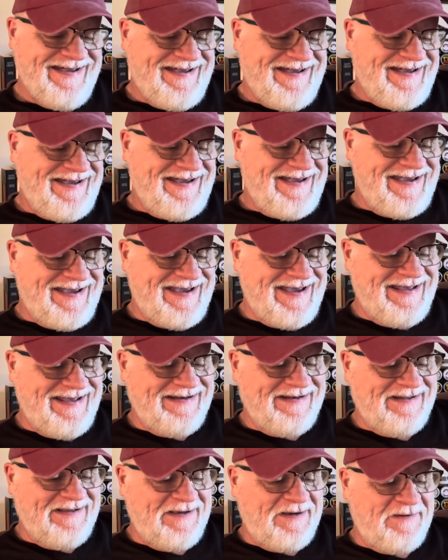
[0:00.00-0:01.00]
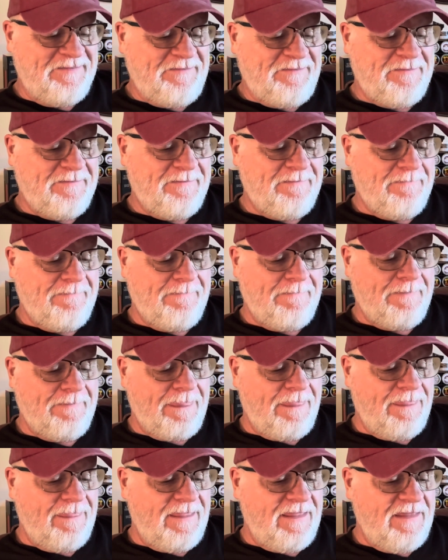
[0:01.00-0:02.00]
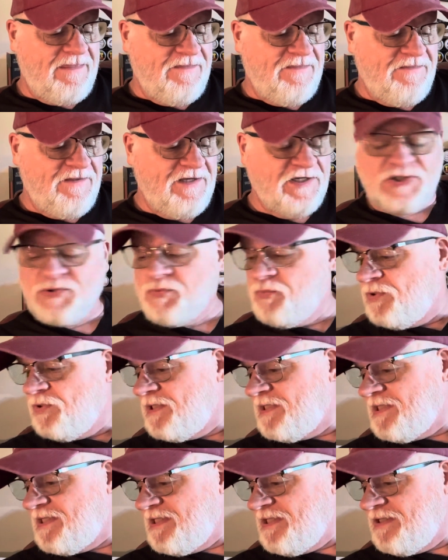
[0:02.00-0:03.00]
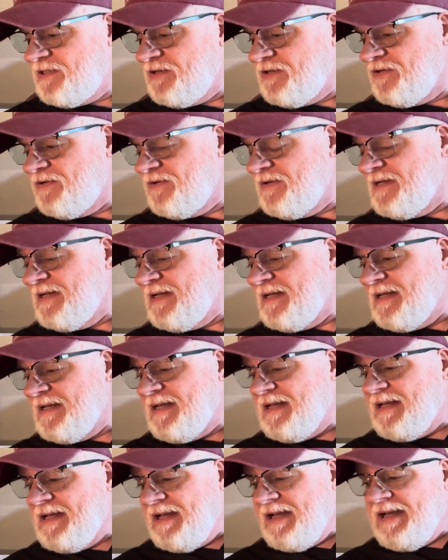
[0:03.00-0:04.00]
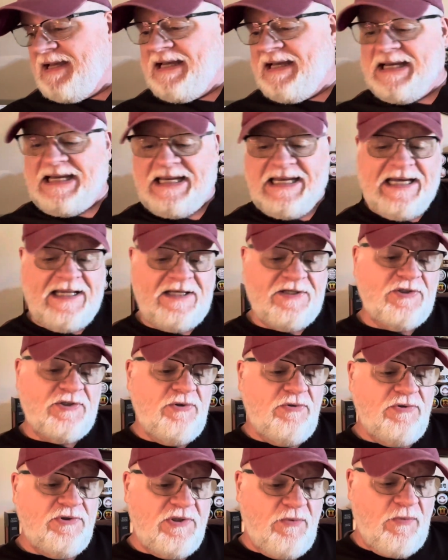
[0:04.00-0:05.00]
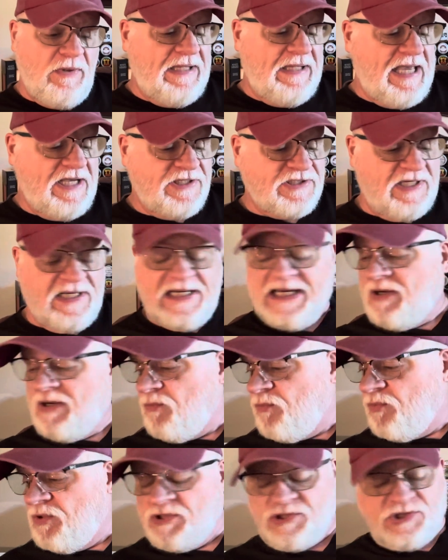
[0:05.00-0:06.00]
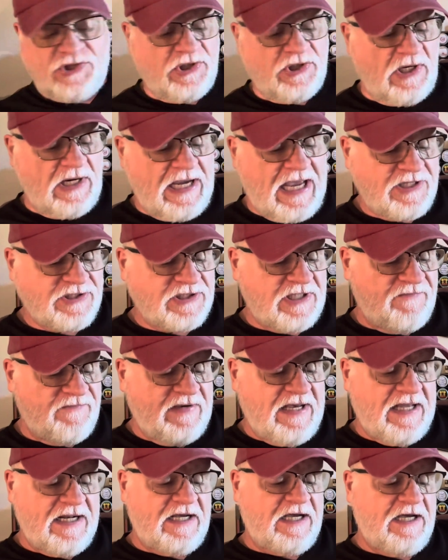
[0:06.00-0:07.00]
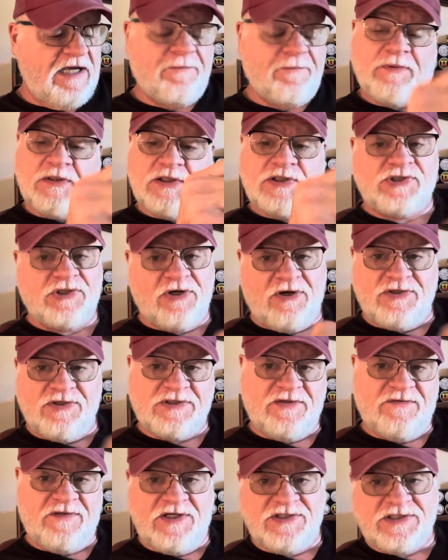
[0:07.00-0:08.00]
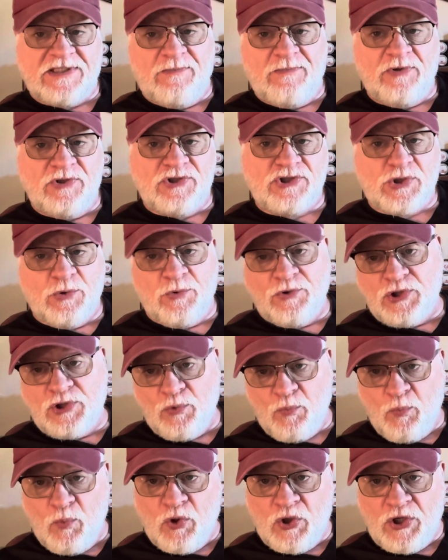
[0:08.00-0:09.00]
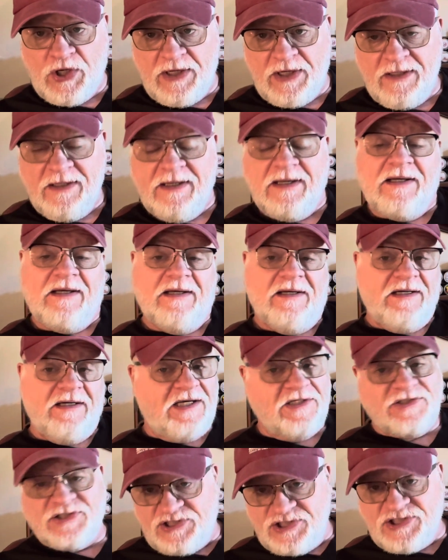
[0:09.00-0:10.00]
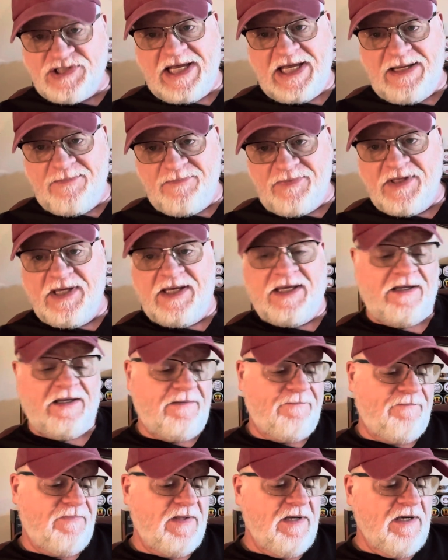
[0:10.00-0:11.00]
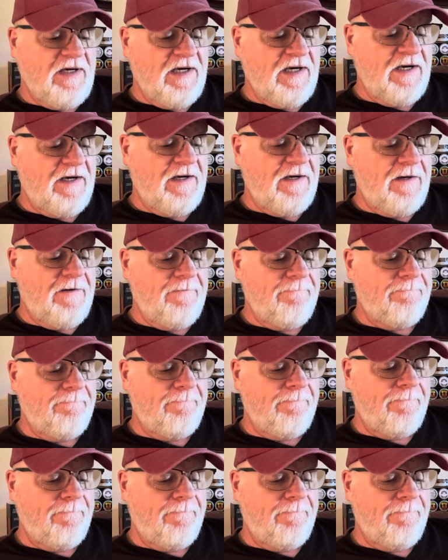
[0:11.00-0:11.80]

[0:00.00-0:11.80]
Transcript: And this one here, I got I got one jar. Actually, I've got a couple of jars of this. I'm only showing you one because it's the same thing. And